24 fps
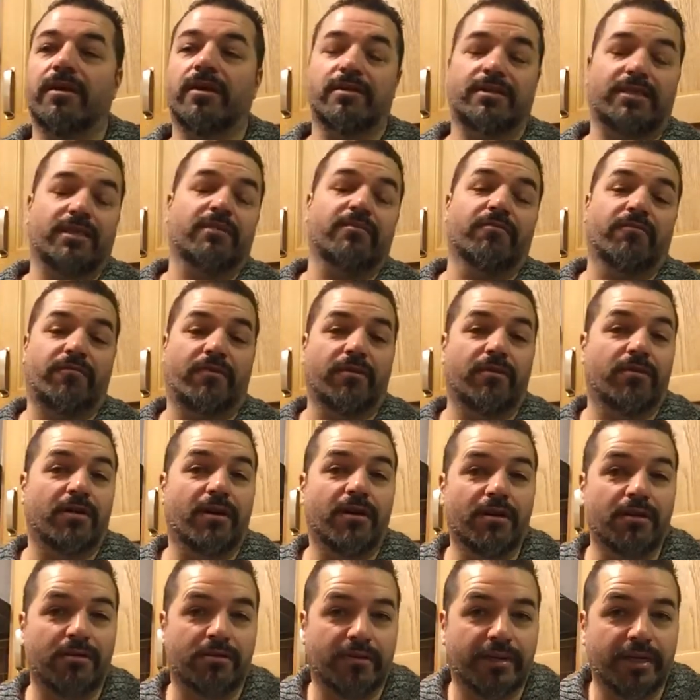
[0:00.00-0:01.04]
I didn't feel
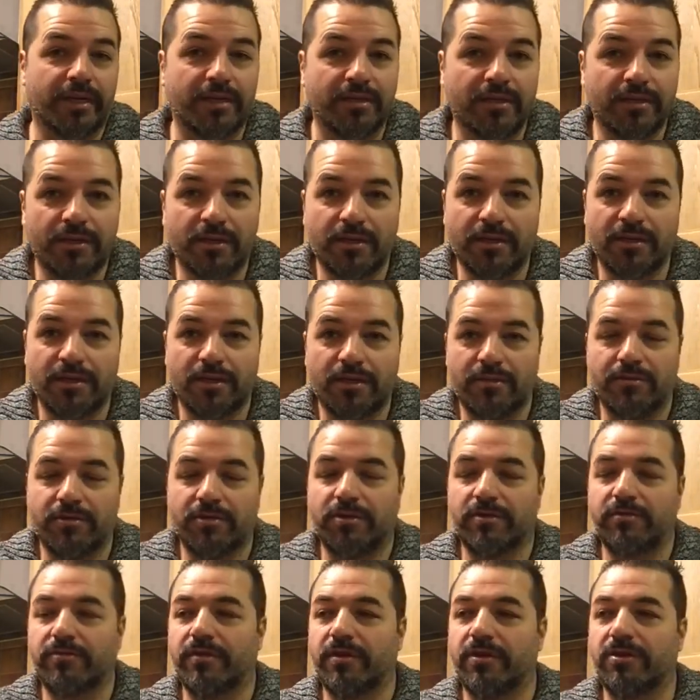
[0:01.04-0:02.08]
hungry,
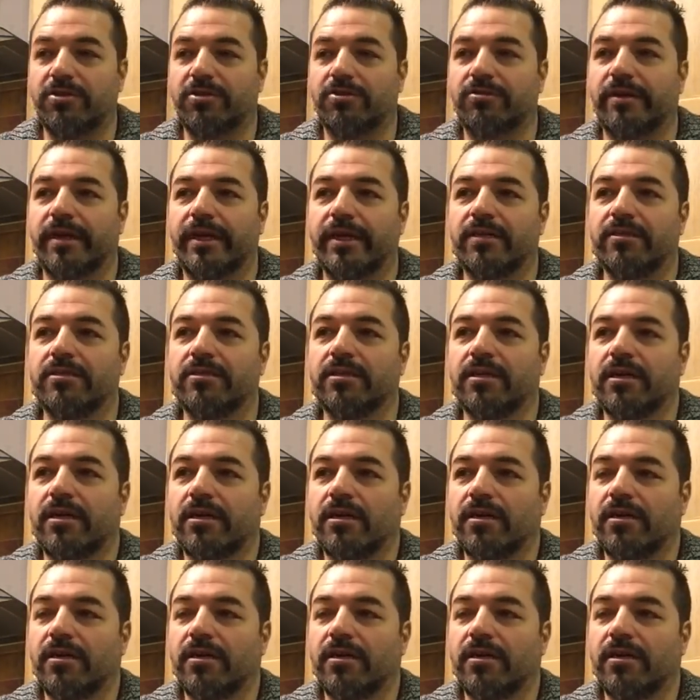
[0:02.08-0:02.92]
which is very strange.